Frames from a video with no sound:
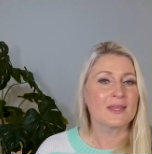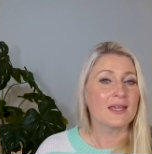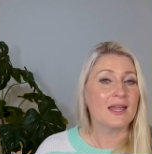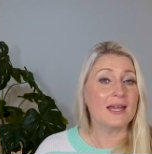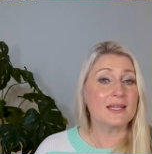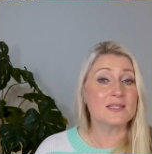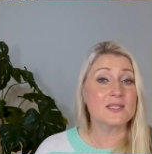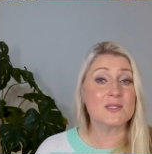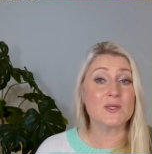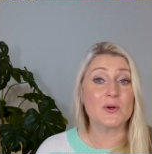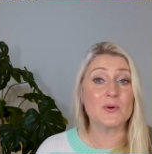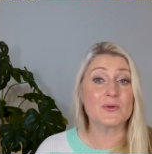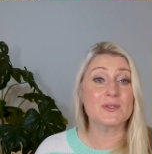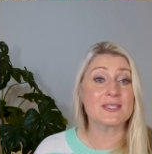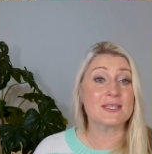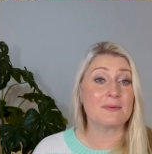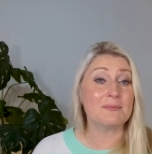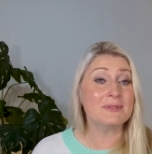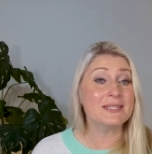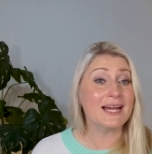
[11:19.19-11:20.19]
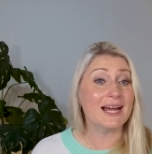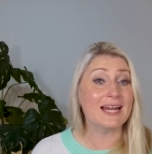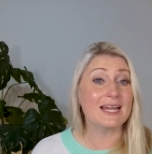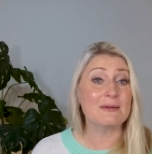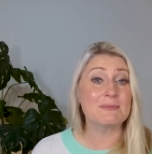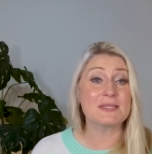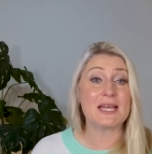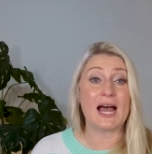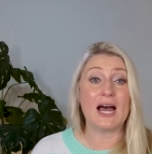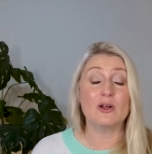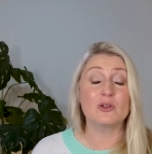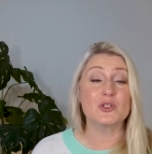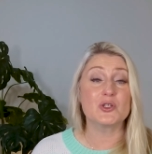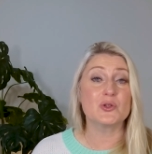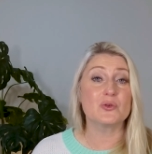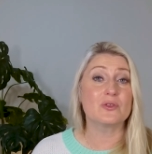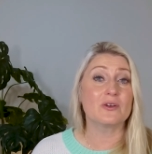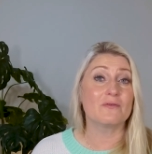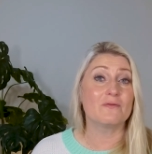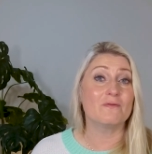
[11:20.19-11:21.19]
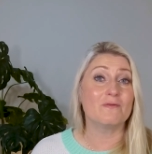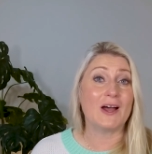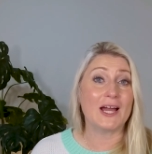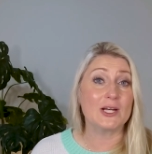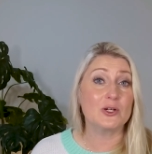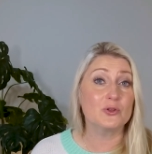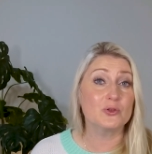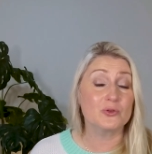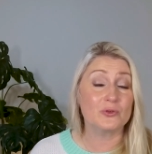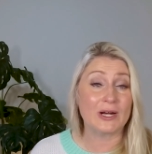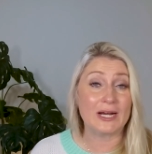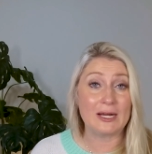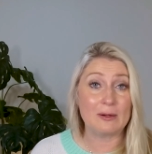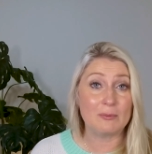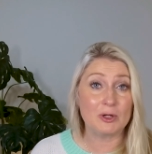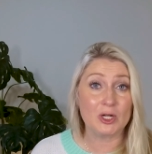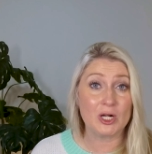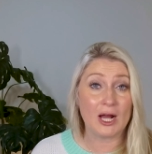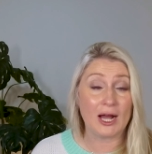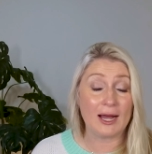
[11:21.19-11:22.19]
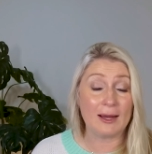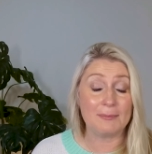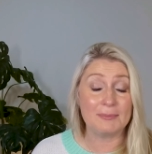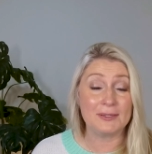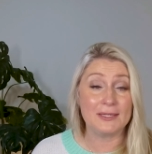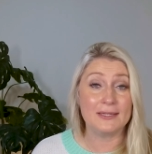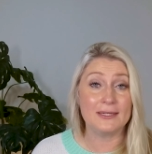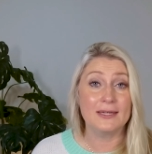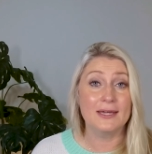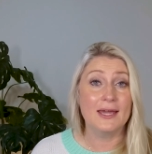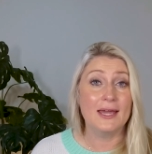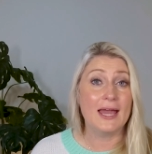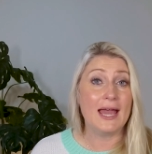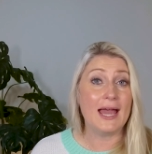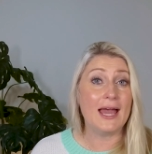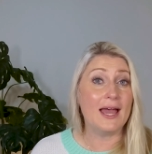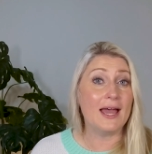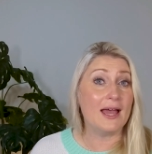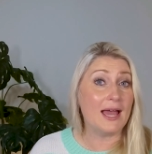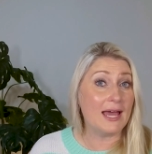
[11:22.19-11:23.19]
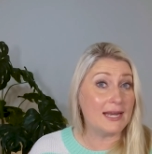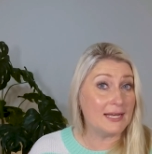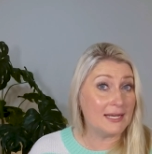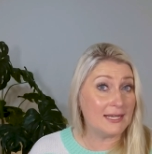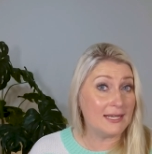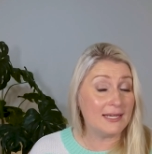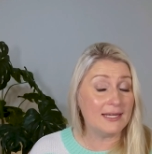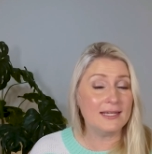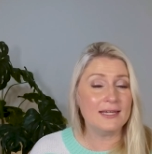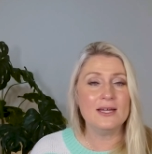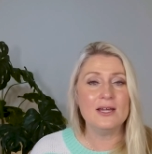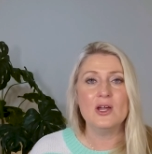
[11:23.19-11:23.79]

And so sometimes I'll do the final grammar copy editing